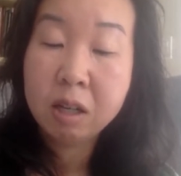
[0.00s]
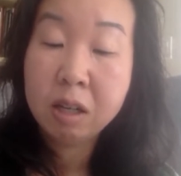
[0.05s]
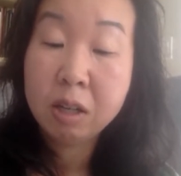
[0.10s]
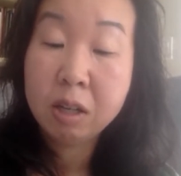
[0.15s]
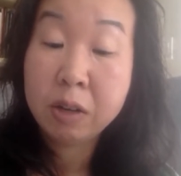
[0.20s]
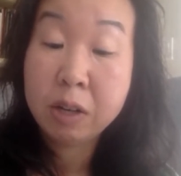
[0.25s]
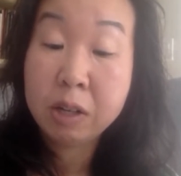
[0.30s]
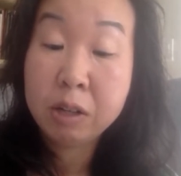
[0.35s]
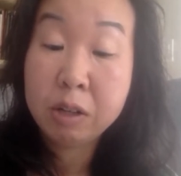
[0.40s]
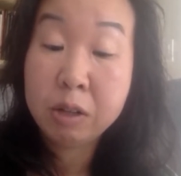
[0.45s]

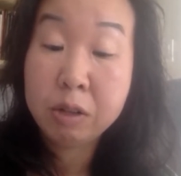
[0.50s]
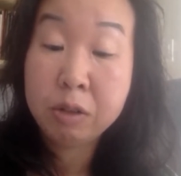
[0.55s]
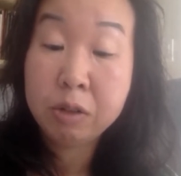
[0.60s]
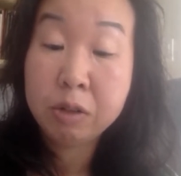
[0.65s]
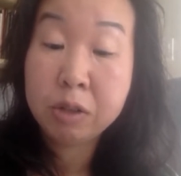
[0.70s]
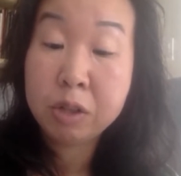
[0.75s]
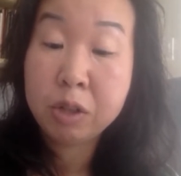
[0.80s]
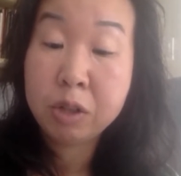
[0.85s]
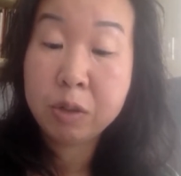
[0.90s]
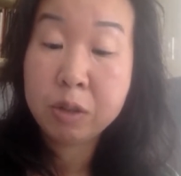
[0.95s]
though I knew
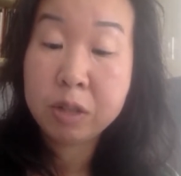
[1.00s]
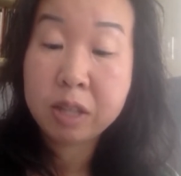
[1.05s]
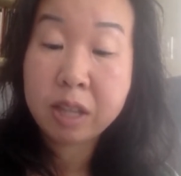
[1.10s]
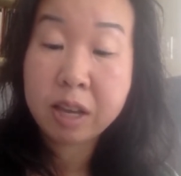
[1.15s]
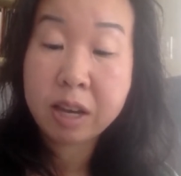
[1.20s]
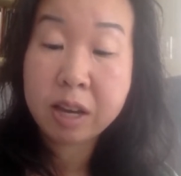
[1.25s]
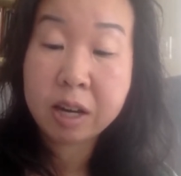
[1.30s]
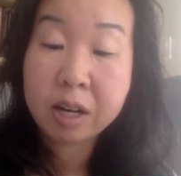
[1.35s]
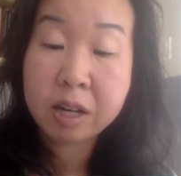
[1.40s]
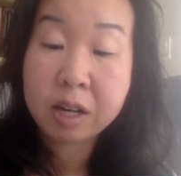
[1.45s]
she was
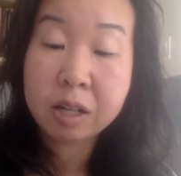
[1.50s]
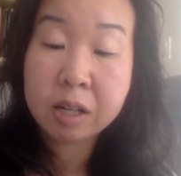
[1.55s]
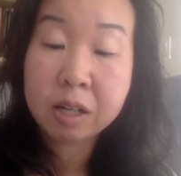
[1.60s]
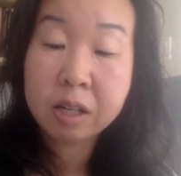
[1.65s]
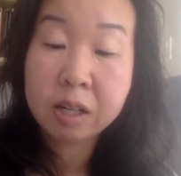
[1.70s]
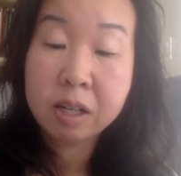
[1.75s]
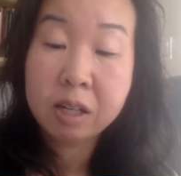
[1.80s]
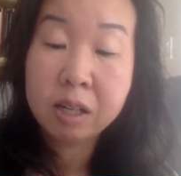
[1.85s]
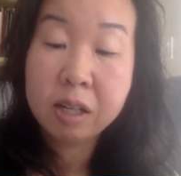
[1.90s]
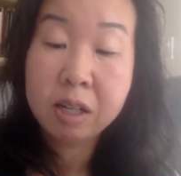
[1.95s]
there
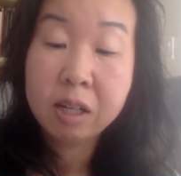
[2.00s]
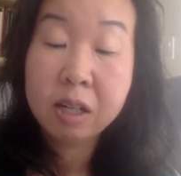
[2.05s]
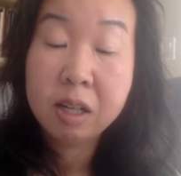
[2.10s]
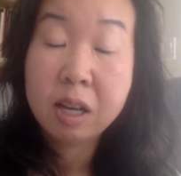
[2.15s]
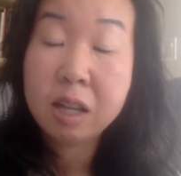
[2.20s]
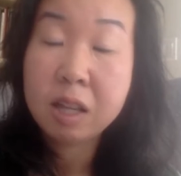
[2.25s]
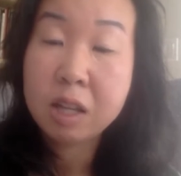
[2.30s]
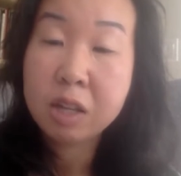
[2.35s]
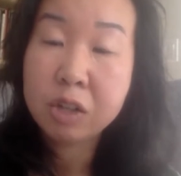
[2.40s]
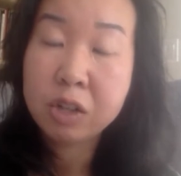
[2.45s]

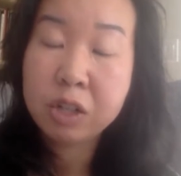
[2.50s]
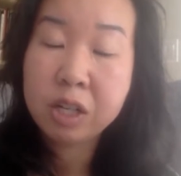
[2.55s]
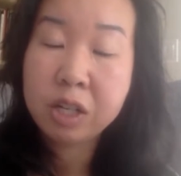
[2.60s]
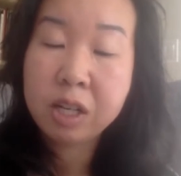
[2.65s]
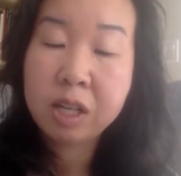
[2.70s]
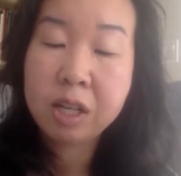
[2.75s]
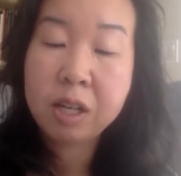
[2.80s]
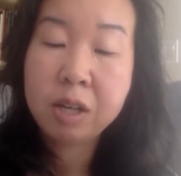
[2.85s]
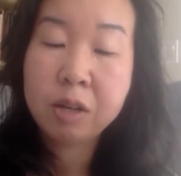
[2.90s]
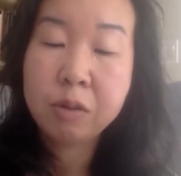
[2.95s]
and that
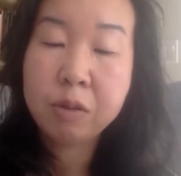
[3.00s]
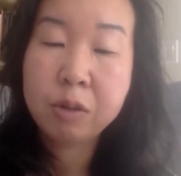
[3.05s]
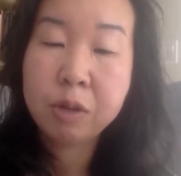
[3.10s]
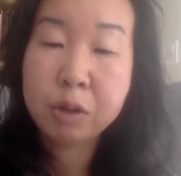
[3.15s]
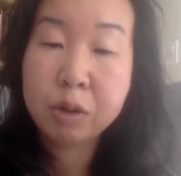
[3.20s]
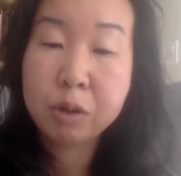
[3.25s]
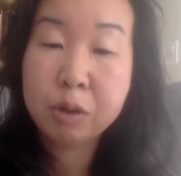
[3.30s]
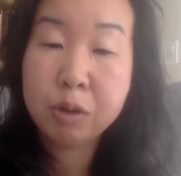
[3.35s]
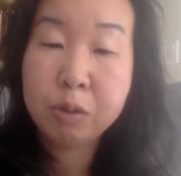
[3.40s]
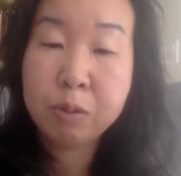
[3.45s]
she would
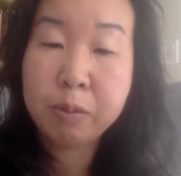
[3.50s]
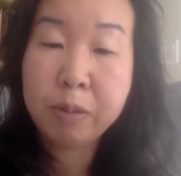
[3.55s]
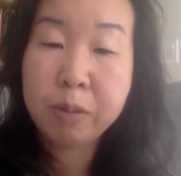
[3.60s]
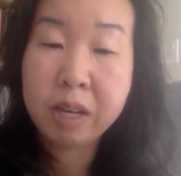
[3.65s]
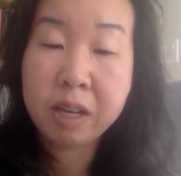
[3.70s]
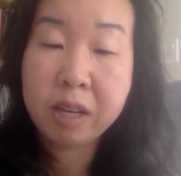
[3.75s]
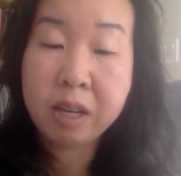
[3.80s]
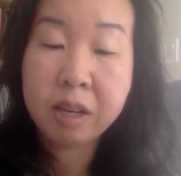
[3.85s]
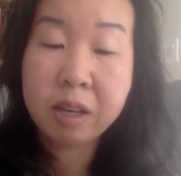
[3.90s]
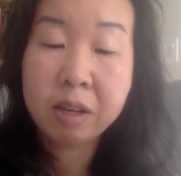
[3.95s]
hold
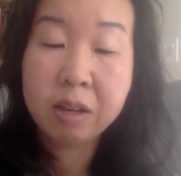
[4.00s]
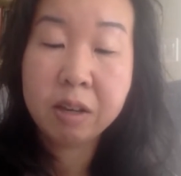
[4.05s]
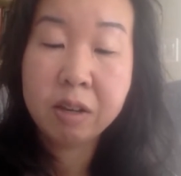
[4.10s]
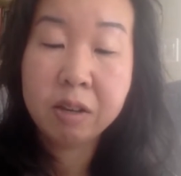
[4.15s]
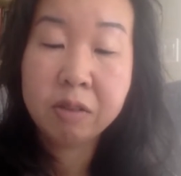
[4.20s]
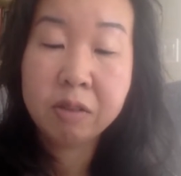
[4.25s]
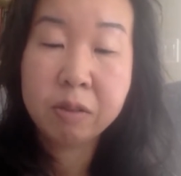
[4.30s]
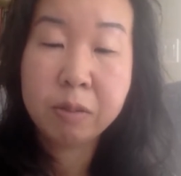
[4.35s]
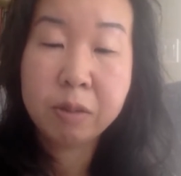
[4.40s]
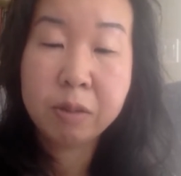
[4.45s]
me
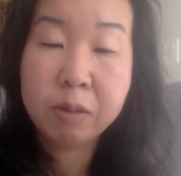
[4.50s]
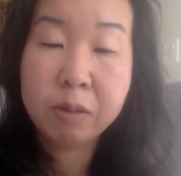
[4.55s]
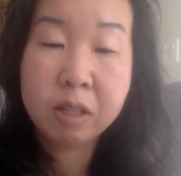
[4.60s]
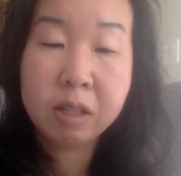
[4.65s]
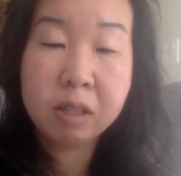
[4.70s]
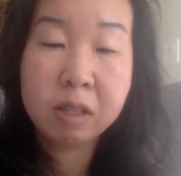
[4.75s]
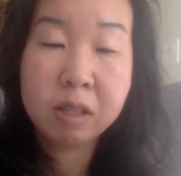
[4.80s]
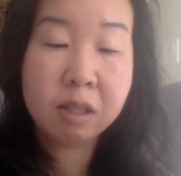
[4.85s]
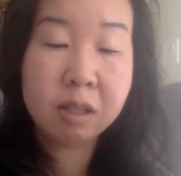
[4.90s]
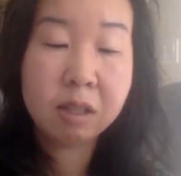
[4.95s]
from a
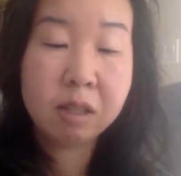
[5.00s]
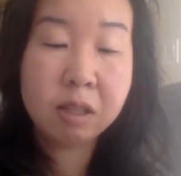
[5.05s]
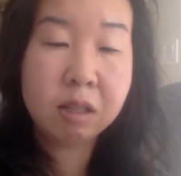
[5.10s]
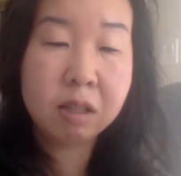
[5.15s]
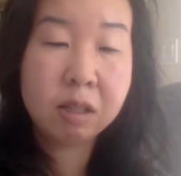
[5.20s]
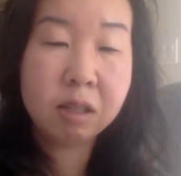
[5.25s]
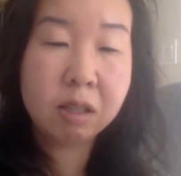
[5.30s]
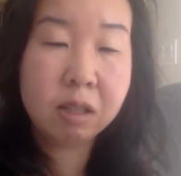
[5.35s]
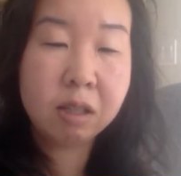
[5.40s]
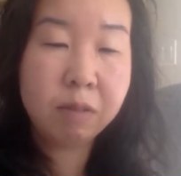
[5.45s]

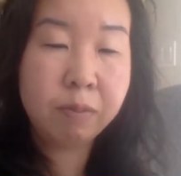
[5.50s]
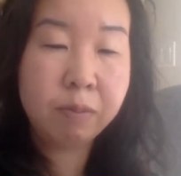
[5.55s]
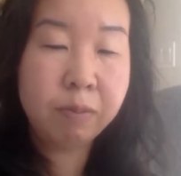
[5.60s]
distance.